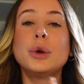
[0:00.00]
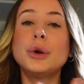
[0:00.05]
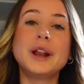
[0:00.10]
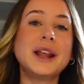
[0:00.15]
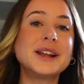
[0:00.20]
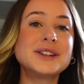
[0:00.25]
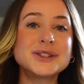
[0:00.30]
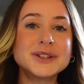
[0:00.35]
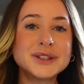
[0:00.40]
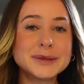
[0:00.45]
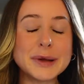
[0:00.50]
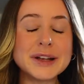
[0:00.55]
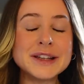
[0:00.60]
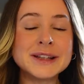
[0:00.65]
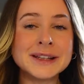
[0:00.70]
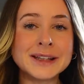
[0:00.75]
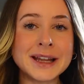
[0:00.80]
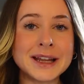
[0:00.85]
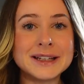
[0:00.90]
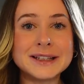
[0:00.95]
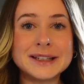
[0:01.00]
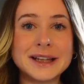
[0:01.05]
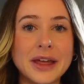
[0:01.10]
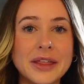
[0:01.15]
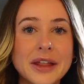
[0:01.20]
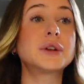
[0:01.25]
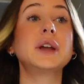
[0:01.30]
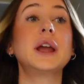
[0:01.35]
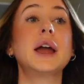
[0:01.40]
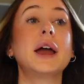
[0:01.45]
let's just spend the day
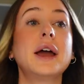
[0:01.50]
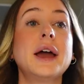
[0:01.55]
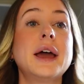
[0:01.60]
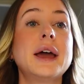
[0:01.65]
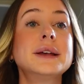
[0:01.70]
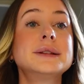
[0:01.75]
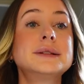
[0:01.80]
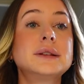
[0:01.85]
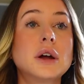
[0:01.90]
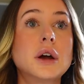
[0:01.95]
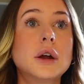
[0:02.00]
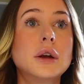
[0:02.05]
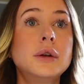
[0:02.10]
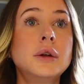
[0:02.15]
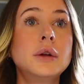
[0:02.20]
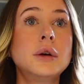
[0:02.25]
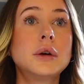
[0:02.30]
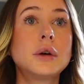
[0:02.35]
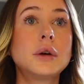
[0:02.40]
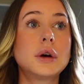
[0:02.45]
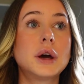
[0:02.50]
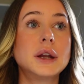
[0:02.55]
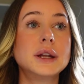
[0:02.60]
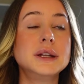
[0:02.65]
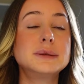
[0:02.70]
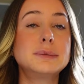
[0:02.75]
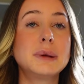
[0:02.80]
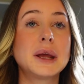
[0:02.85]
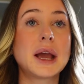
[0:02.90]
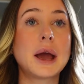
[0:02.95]
together. So yeah, hair's done. I
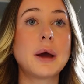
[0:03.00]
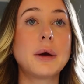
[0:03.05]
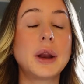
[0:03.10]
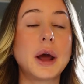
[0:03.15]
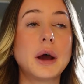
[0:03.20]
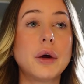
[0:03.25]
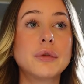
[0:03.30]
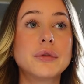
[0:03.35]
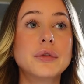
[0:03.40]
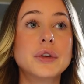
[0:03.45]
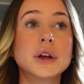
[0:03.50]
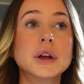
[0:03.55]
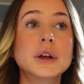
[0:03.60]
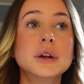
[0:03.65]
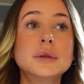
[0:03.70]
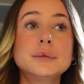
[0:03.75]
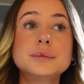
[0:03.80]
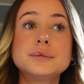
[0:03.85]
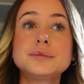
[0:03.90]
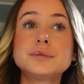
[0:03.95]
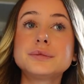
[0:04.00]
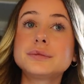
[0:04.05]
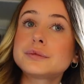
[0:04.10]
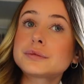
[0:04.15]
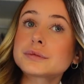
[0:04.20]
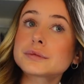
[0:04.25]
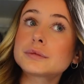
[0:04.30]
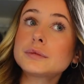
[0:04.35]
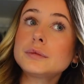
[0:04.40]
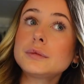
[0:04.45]
need to pick out an outfit.
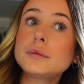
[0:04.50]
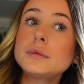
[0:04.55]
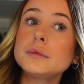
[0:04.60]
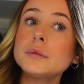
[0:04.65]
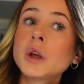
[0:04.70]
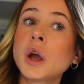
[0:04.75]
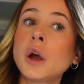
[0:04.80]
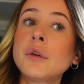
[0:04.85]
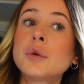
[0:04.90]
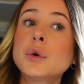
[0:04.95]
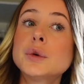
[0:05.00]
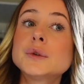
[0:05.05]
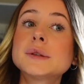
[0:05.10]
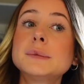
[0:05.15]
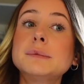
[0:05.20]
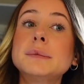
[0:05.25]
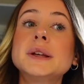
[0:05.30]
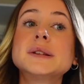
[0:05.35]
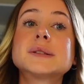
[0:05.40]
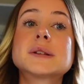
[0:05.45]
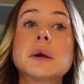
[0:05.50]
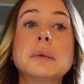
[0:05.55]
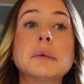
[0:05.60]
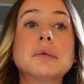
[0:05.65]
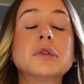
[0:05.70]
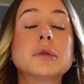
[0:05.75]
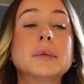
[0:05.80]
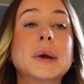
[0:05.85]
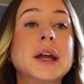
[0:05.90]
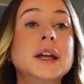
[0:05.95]
I've got some bits
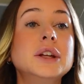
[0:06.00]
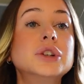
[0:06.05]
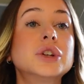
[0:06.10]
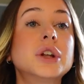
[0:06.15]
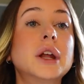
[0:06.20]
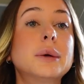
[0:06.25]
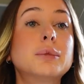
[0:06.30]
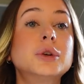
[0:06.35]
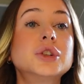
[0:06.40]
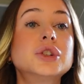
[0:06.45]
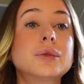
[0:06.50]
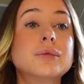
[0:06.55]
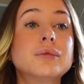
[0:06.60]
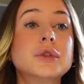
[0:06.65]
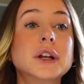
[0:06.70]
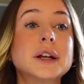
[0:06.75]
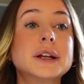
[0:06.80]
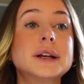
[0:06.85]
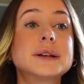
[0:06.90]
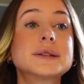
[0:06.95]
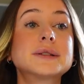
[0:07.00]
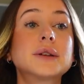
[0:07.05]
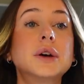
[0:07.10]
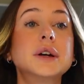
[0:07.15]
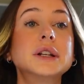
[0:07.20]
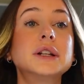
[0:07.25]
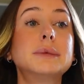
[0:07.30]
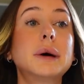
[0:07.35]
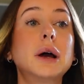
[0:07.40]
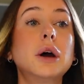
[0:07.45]
coming from H&M, which I'm really
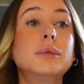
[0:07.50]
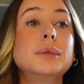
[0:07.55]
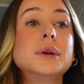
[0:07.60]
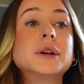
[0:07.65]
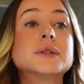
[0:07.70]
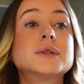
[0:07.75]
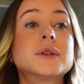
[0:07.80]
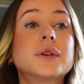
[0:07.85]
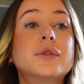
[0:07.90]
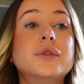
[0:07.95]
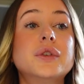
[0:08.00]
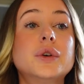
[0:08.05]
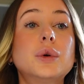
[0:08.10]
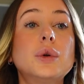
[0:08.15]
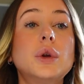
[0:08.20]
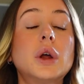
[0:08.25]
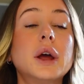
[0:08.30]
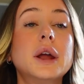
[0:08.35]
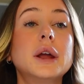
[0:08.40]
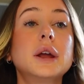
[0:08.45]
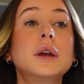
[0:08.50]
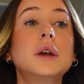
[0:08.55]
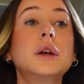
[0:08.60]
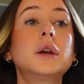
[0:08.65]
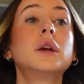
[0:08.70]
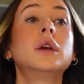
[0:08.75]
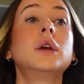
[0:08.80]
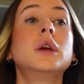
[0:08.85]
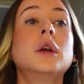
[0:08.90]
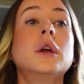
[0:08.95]
excited about because I feel
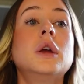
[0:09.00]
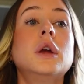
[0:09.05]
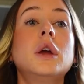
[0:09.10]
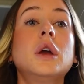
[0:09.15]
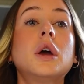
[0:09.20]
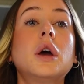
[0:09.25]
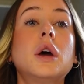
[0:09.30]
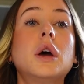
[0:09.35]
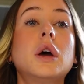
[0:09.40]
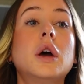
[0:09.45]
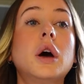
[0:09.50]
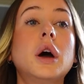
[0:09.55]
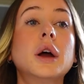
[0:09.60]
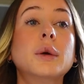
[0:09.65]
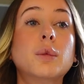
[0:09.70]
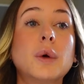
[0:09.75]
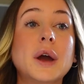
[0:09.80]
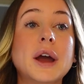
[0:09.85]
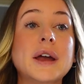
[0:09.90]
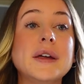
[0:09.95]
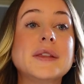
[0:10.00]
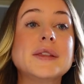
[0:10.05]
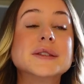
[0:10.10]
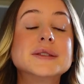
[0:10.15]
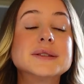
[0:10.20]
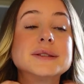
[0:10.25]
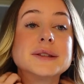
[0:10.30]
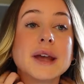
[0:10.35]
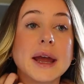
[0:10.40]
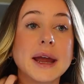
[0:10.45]
like I wear the
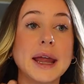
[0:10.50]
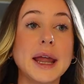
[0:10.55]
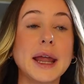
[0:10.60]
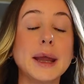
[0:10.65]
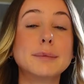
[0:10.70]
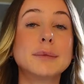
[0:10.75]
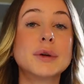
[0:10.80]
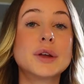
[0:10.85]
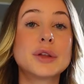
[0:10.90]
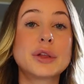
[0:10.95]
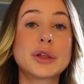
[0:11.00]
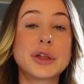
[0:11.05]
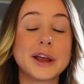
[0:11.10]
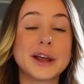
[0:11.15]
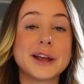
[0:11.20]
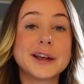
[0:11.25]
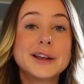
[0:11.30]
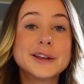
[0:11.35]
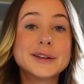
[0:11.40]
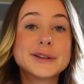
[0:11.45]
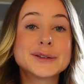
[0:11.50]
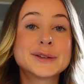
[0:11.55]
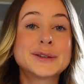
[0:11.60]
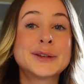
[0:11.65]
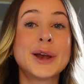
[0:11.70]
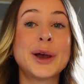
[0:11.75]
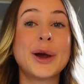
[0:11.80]
same things